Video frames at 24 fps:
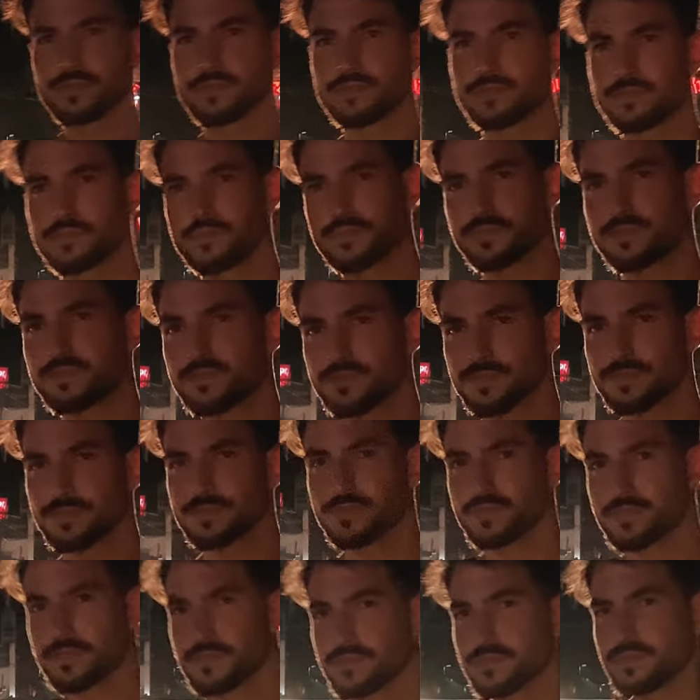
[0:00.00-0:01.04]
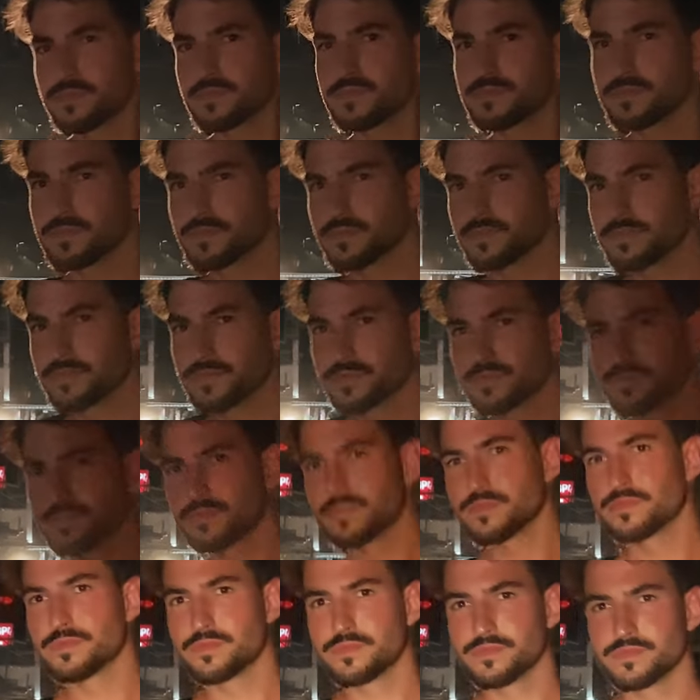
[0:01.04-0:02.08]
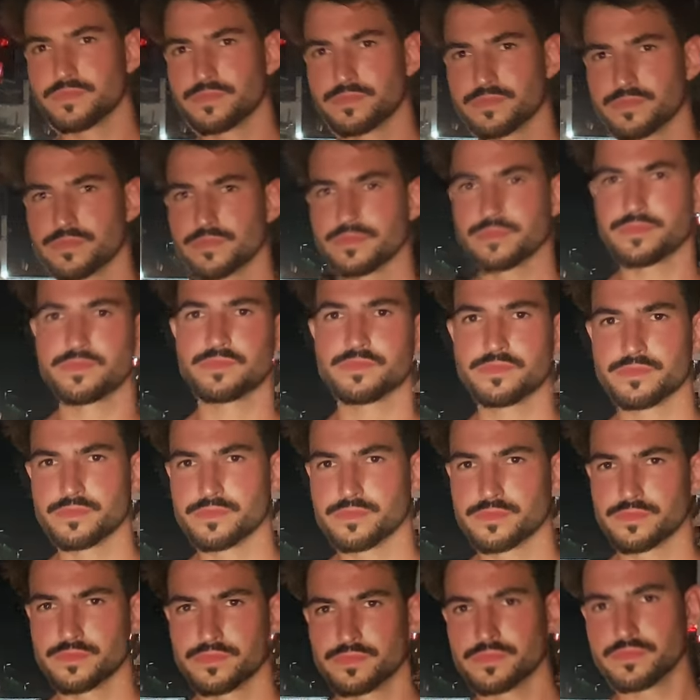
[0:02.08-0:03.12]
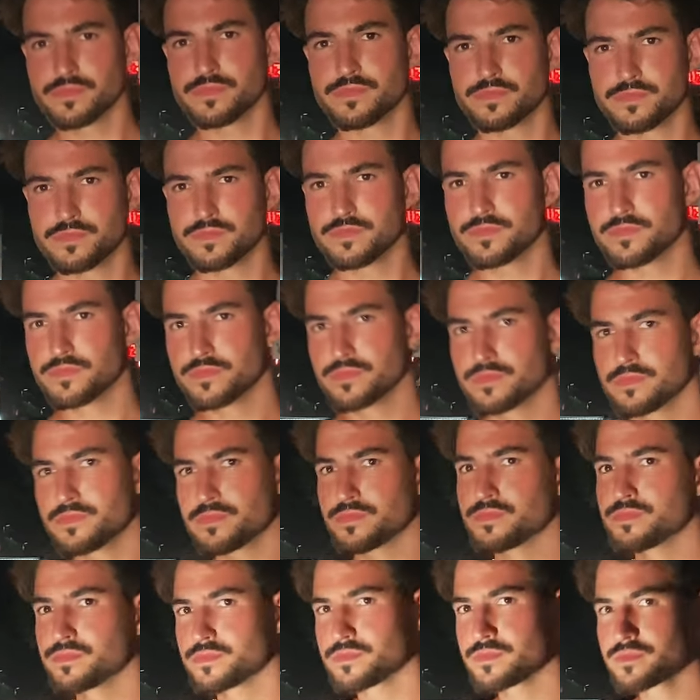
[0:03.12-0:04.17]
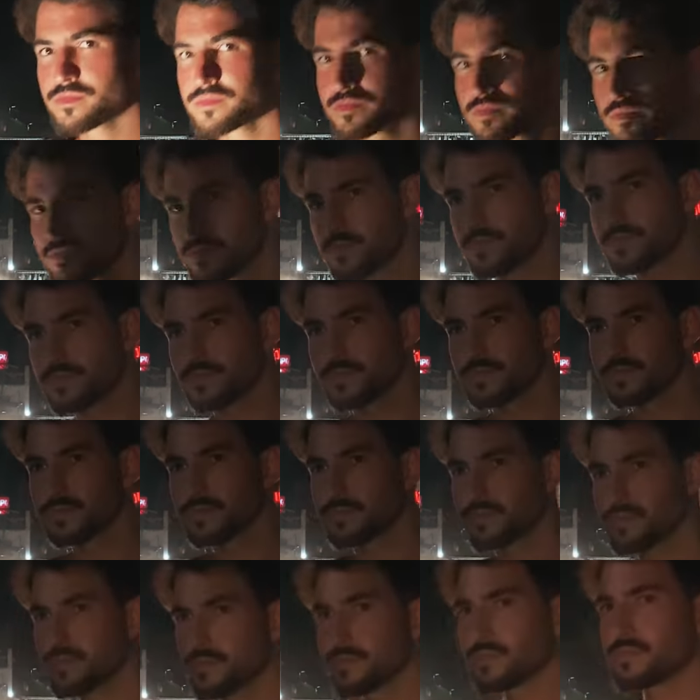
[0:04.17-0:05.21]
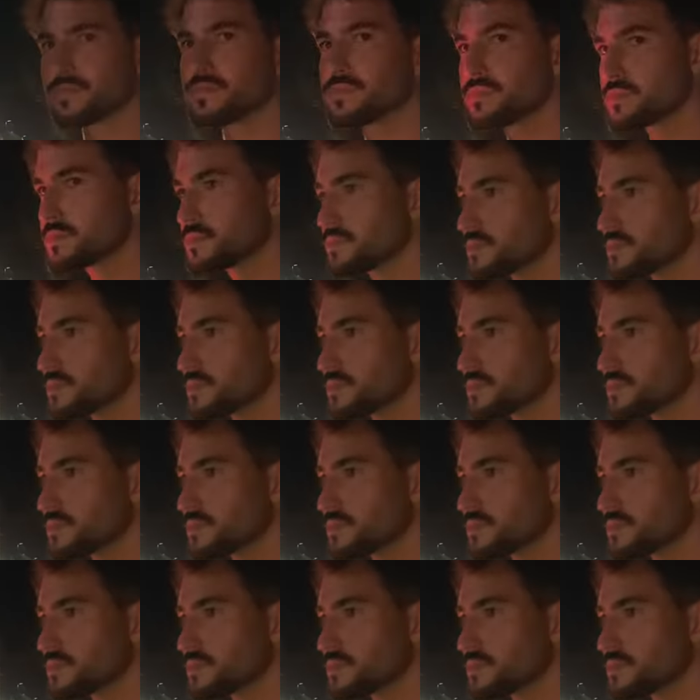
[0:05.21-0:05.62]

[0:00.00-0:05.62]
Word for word: After dinner, I take a stroll around town to walk off that shooting pain in my left arm.